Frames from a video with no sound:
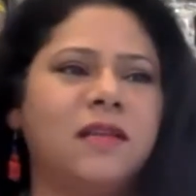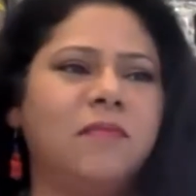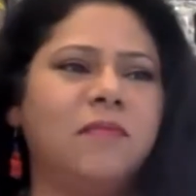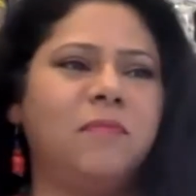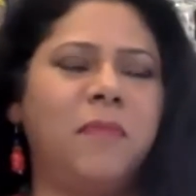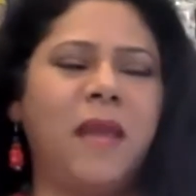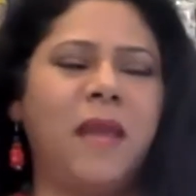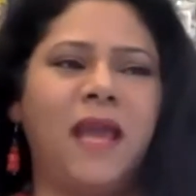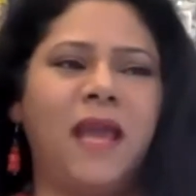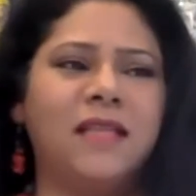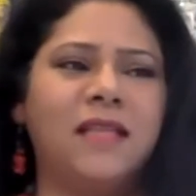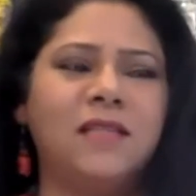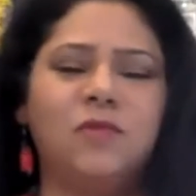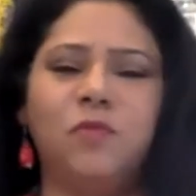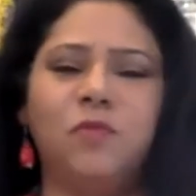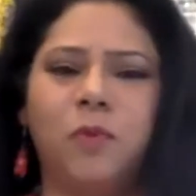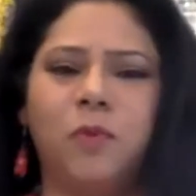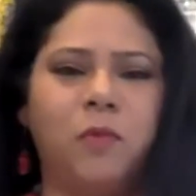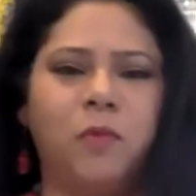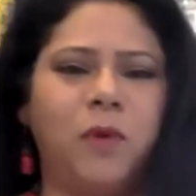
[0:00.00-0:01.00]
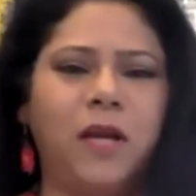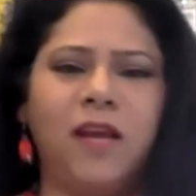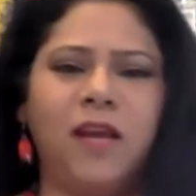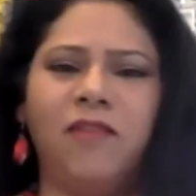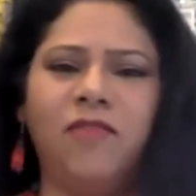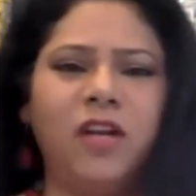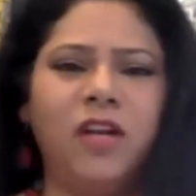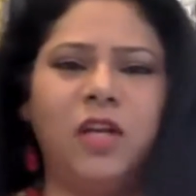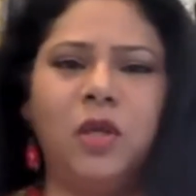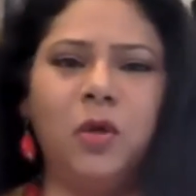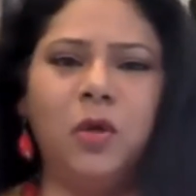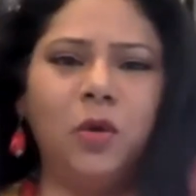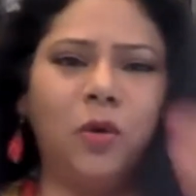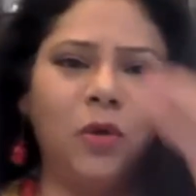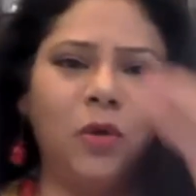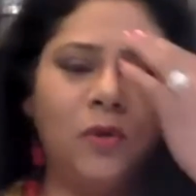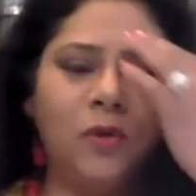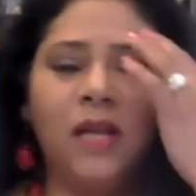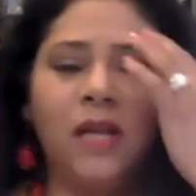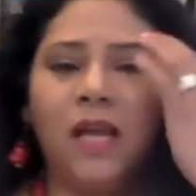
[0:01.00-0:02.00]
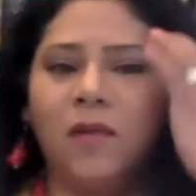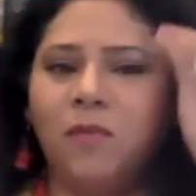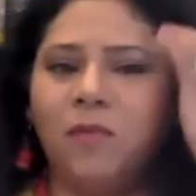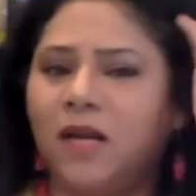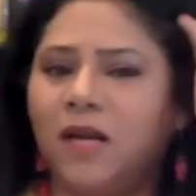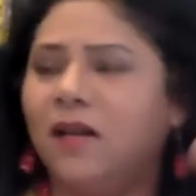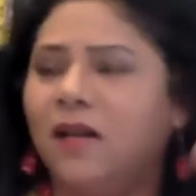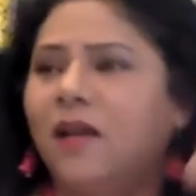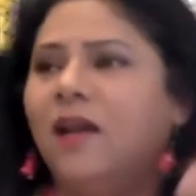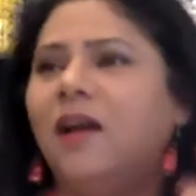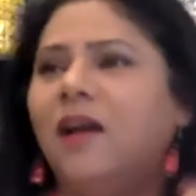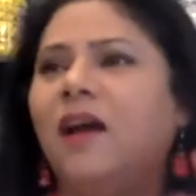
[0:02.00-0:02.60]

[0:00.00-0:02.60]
and pans, whatever, you name it.